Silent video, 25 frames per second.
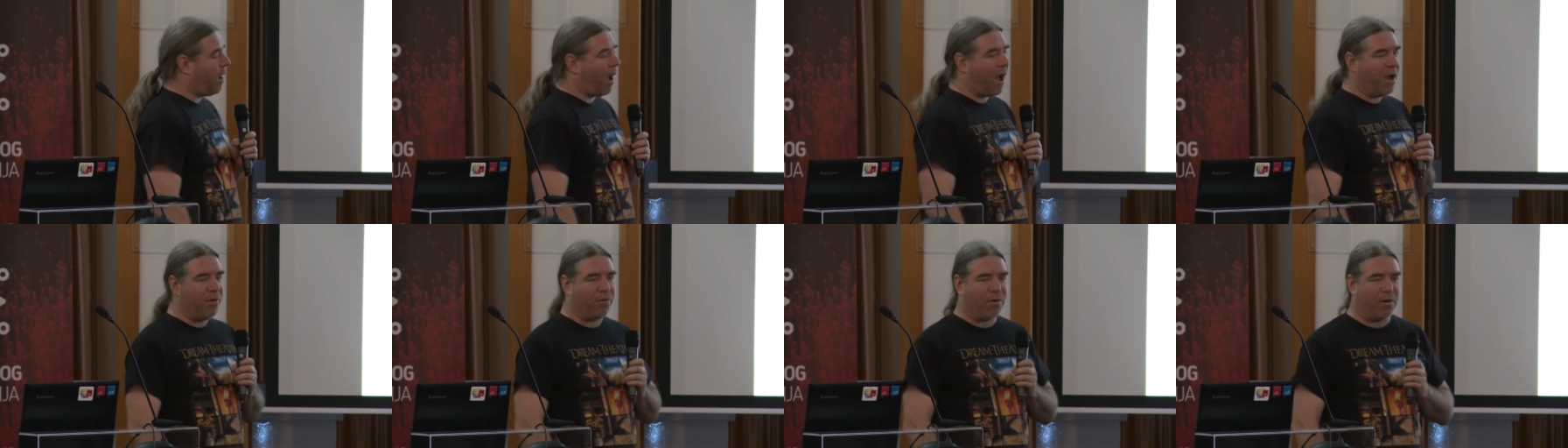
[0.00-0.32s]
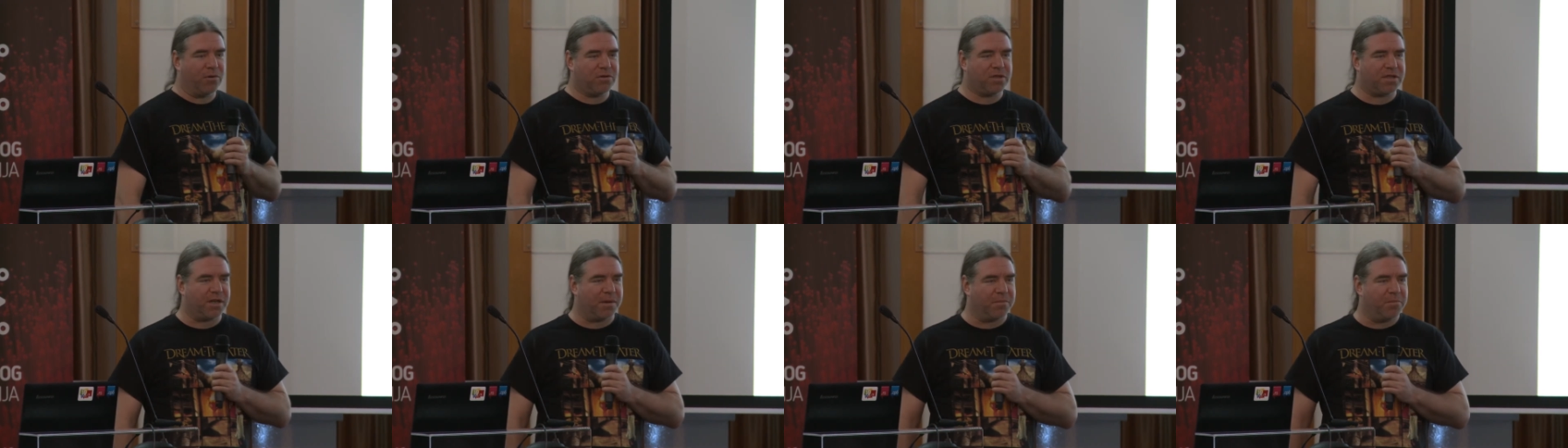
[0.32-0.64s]
I
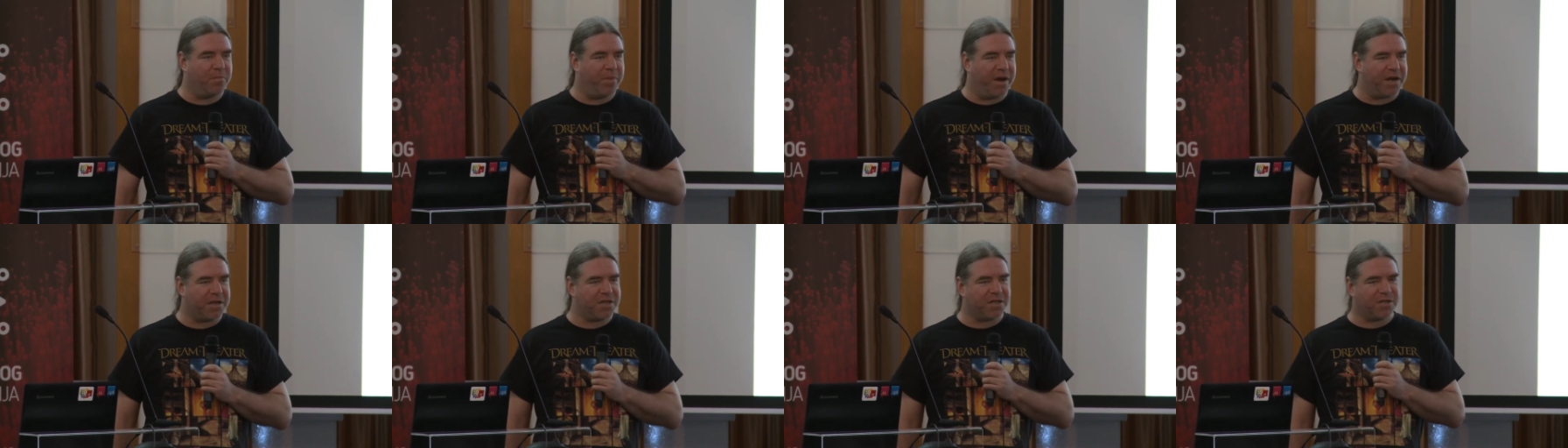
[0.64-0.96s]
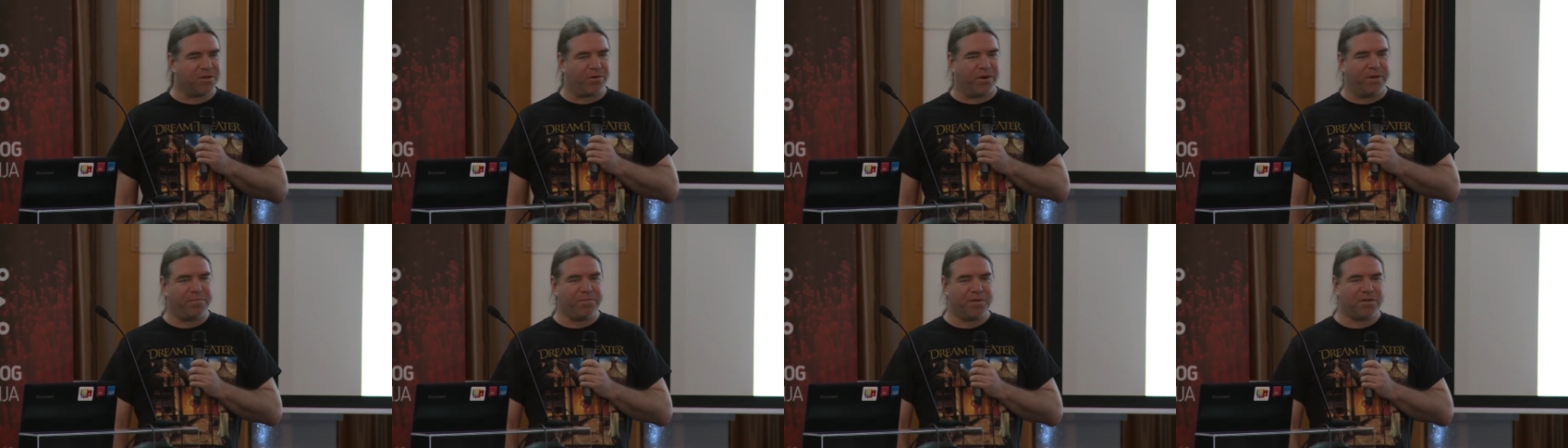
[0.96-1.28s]
wrote some bash
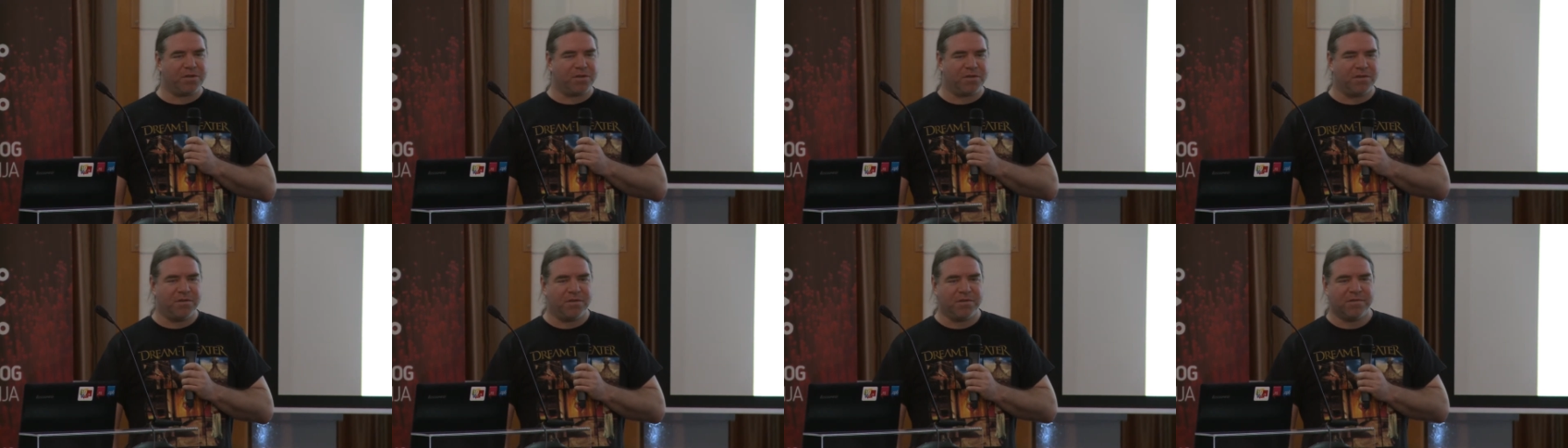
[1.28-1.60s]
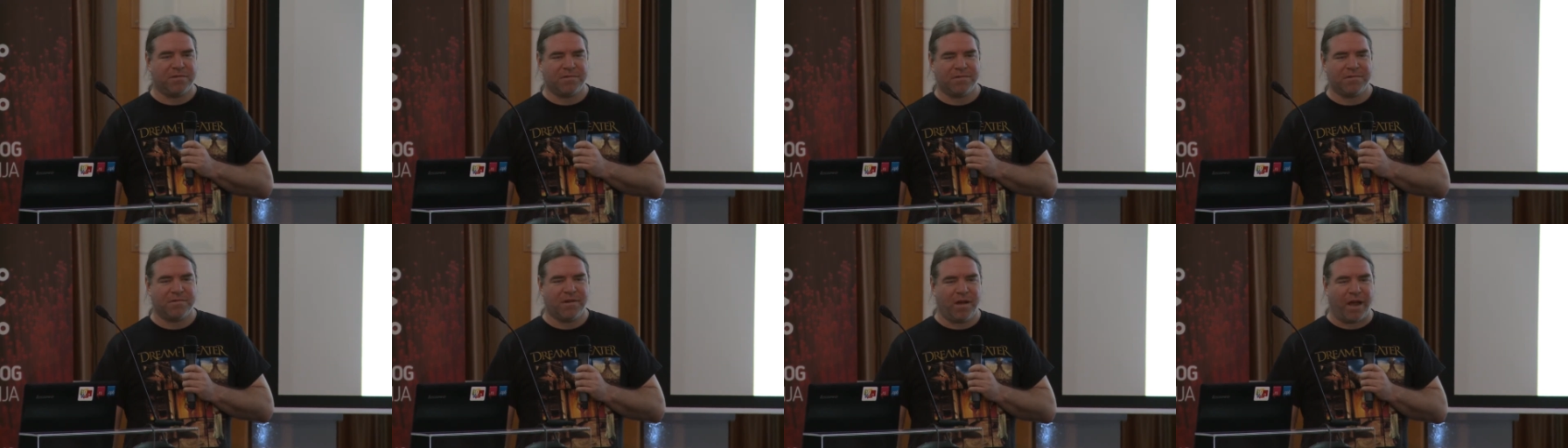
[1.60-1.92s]
scripts
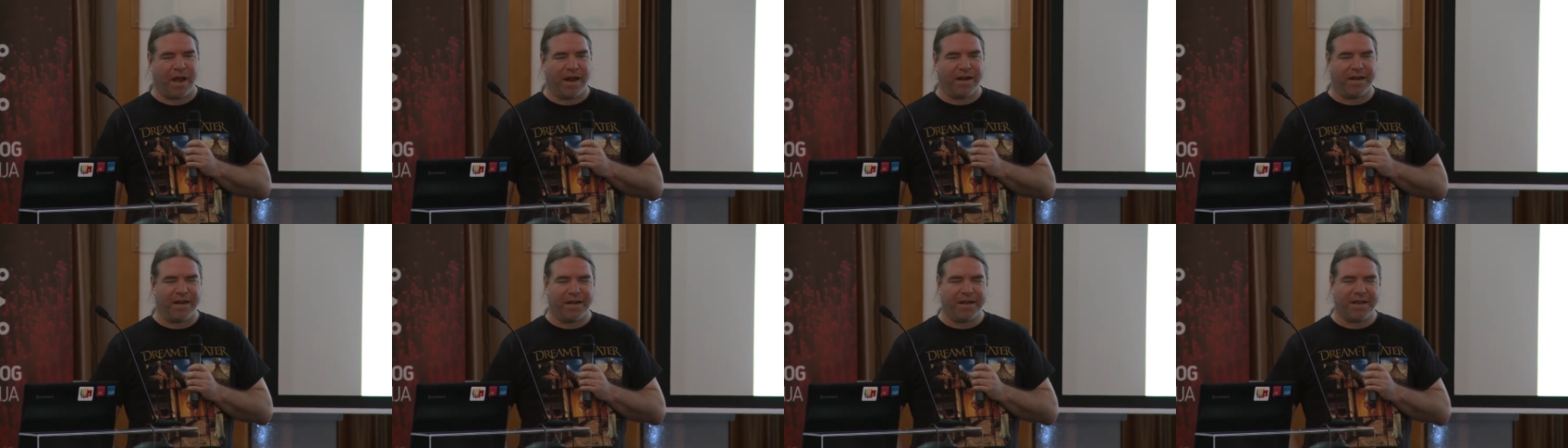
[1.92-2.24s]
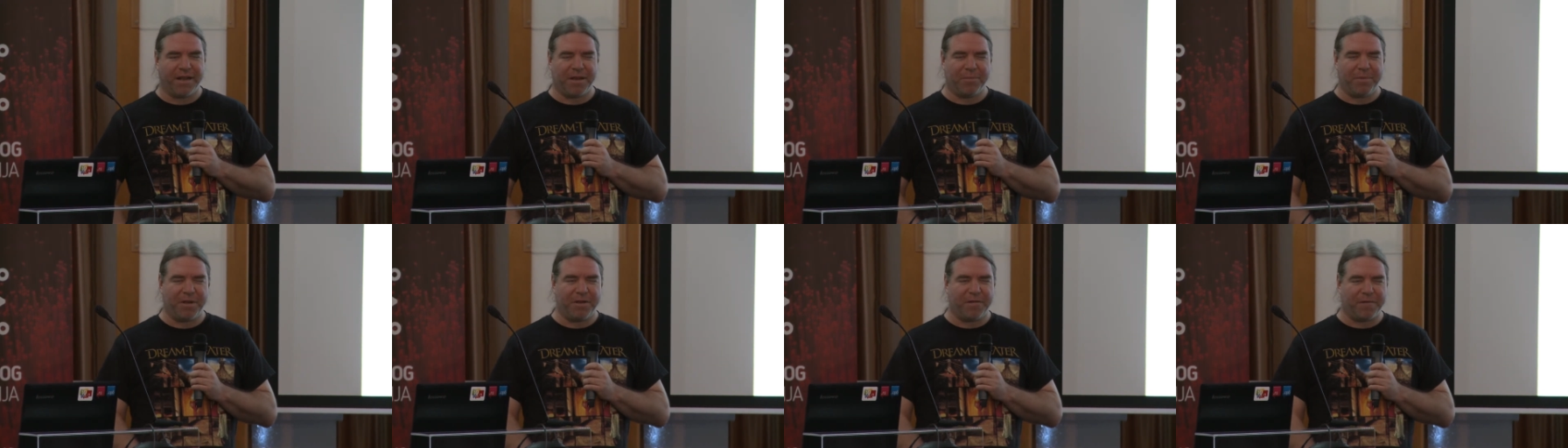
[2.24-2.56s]
and a
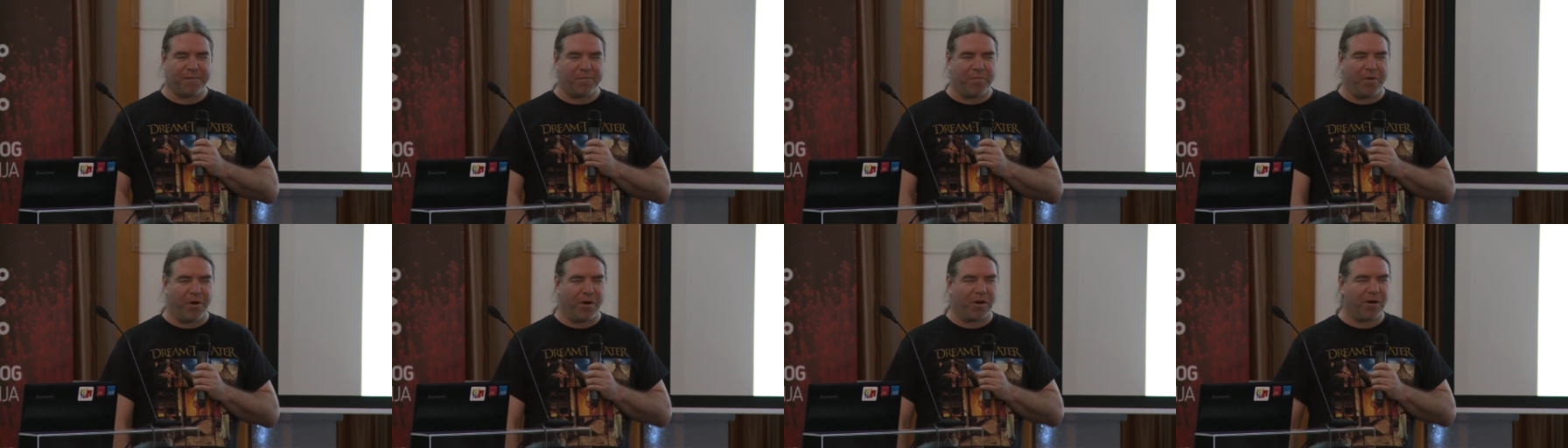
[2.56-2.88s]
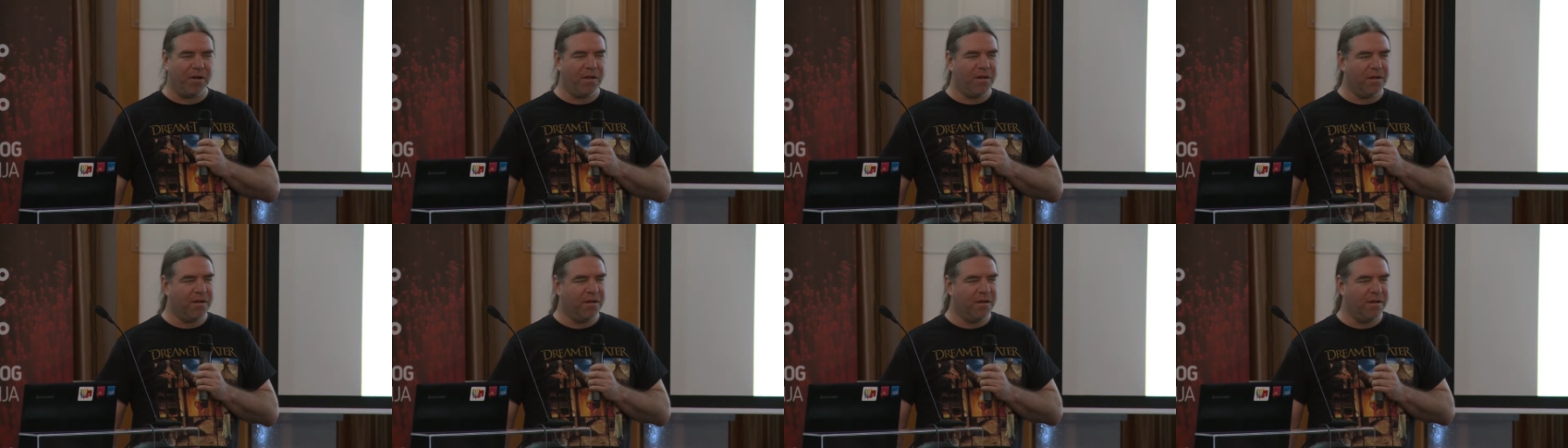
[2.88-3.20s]
little bit of
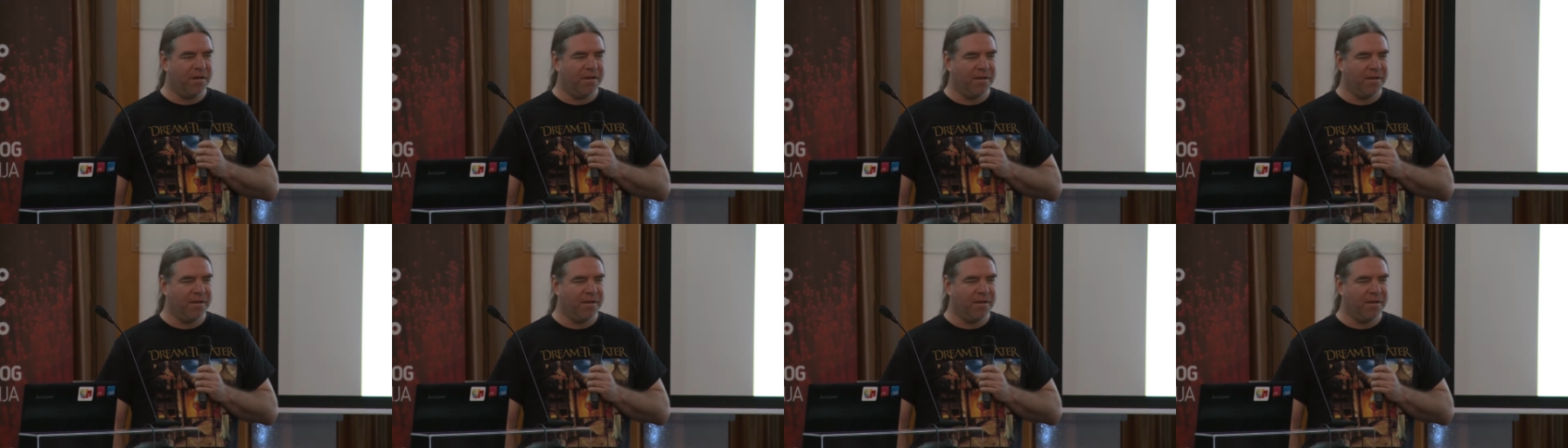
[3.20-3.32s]
Perl.